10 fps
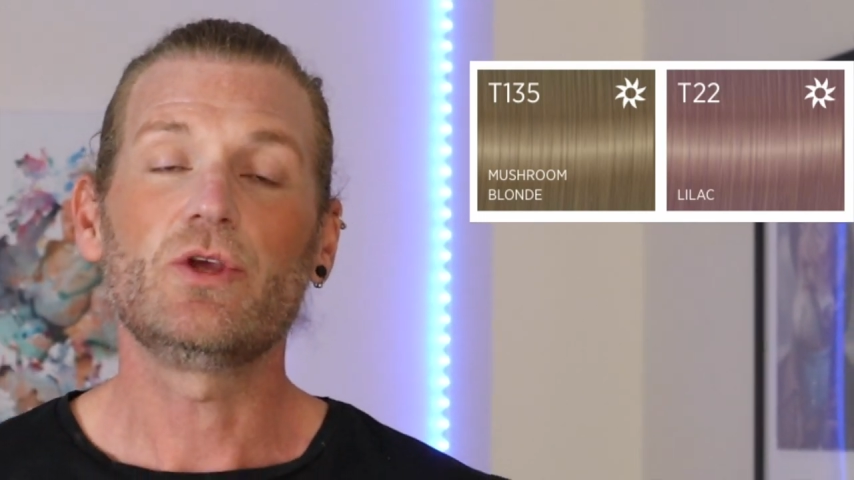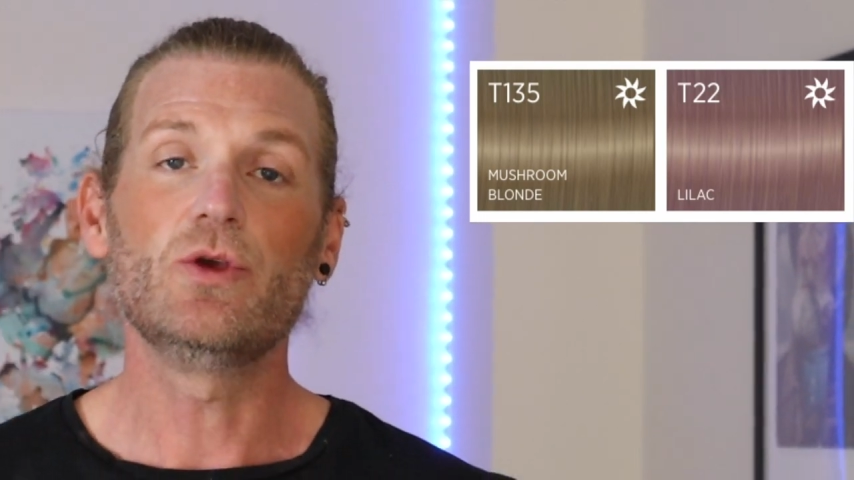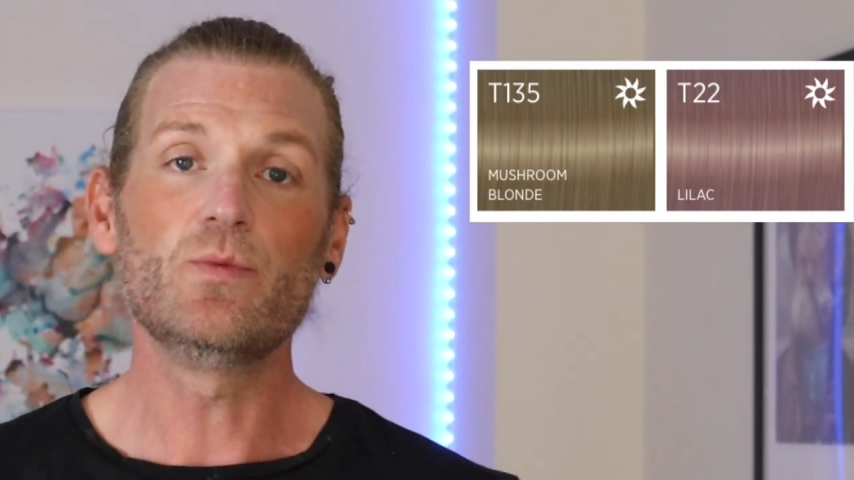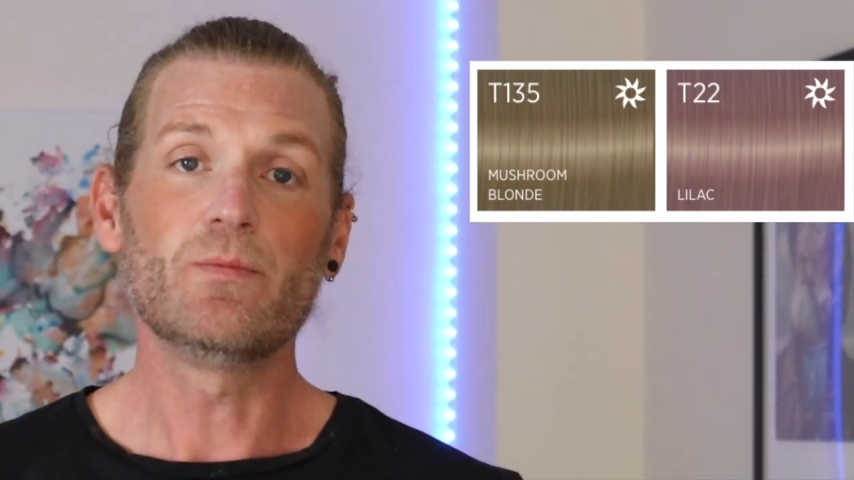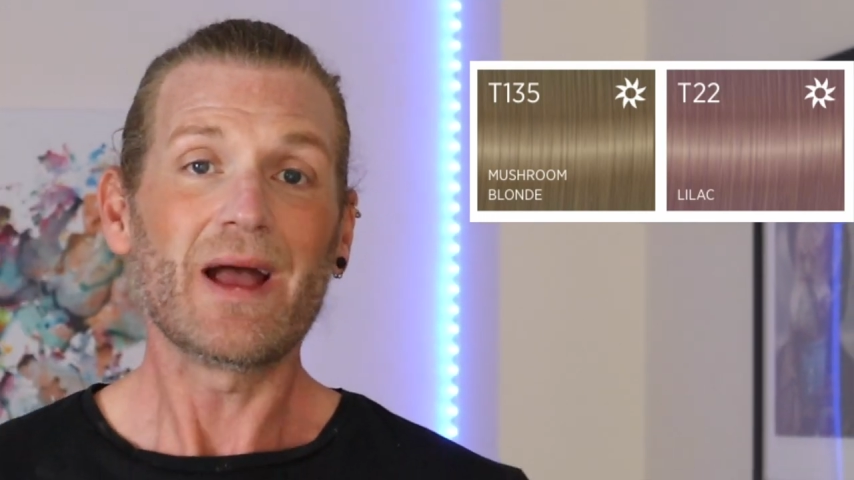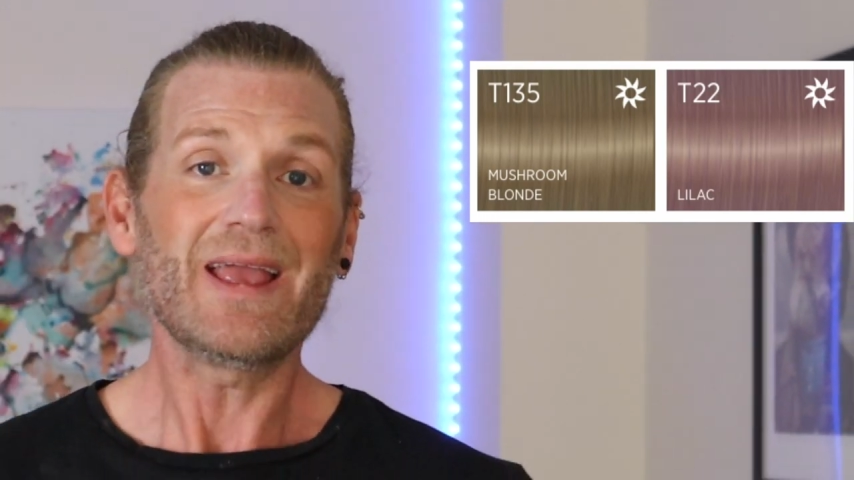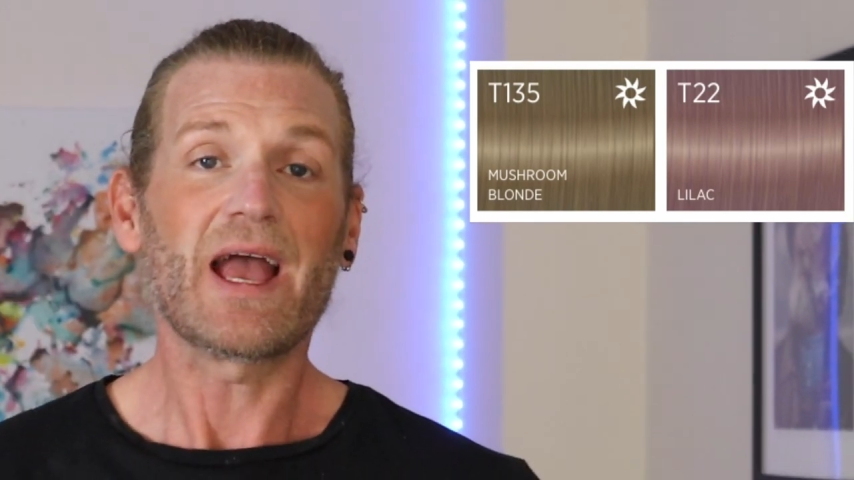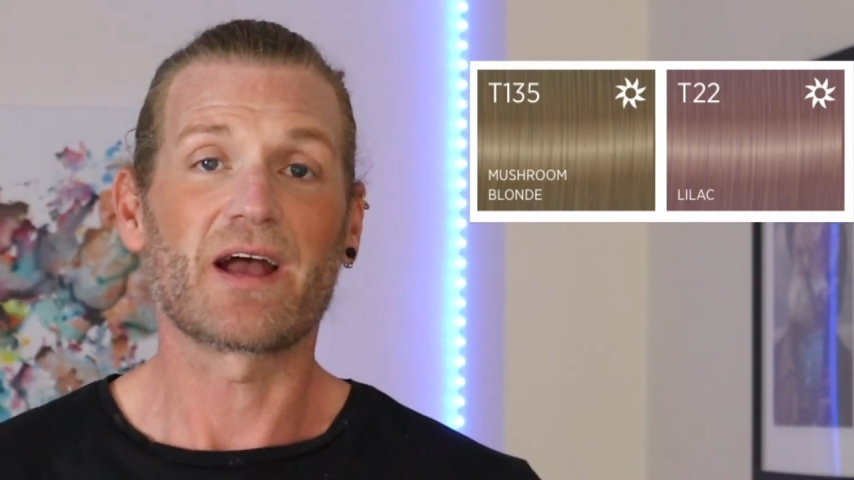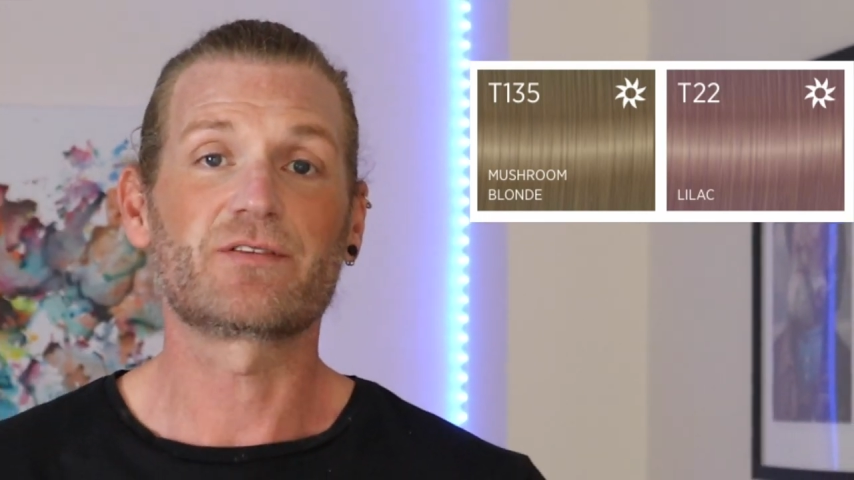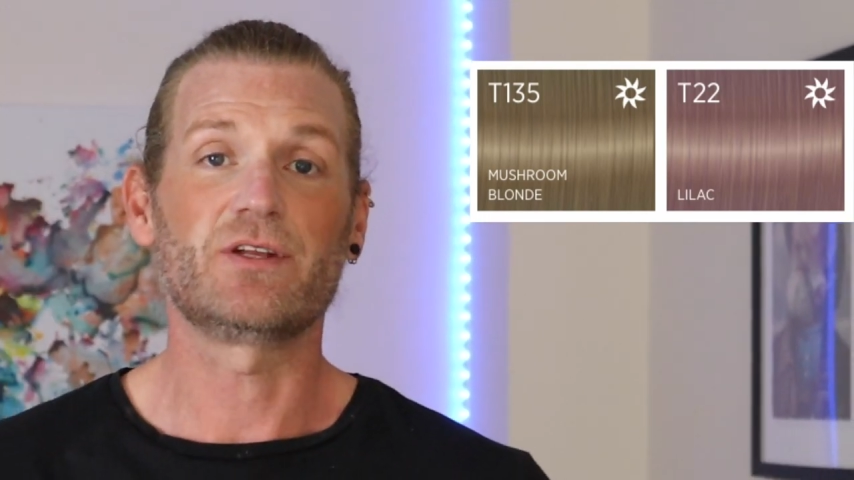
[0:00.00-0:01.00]
you may
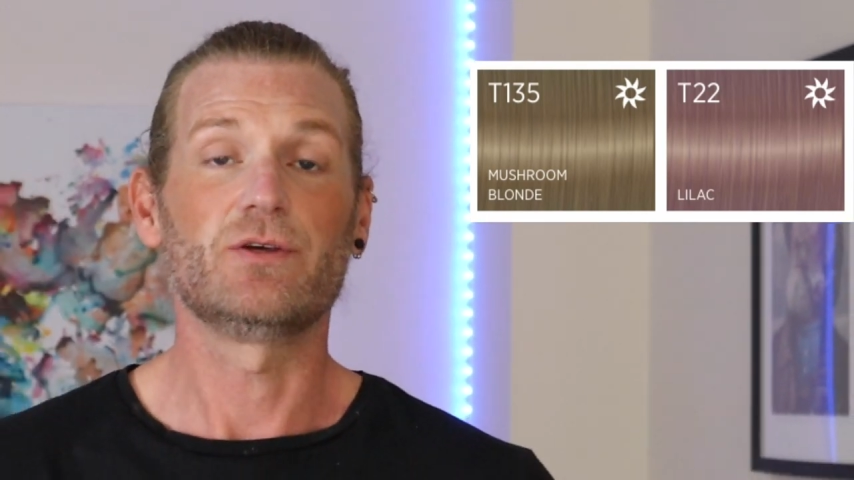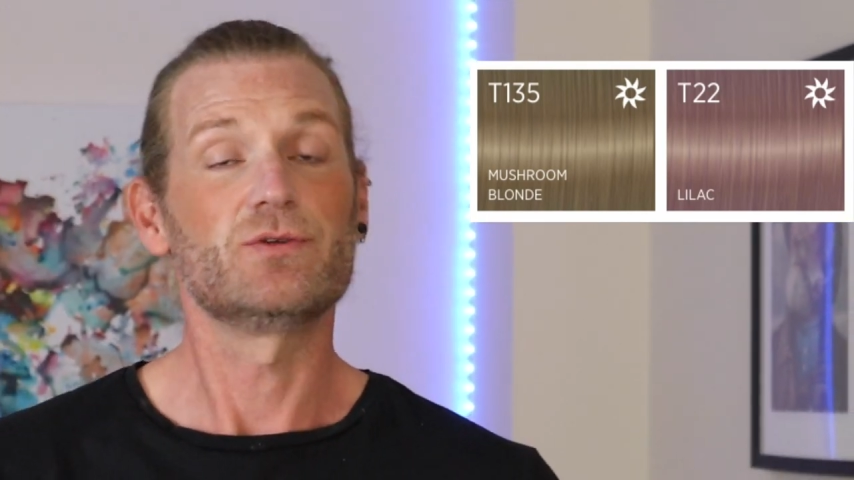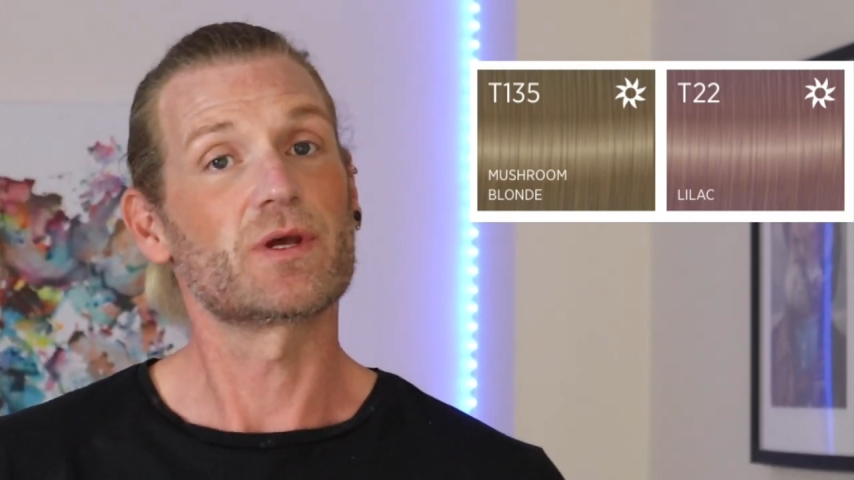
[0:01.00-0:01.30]
have to use